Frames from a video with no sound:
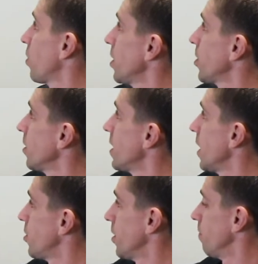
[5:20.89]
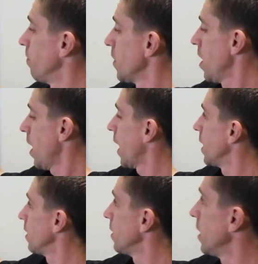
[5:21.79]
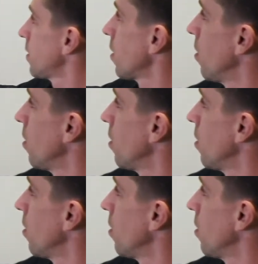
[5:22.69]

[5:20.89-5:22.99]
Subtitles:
pressure or tension, and this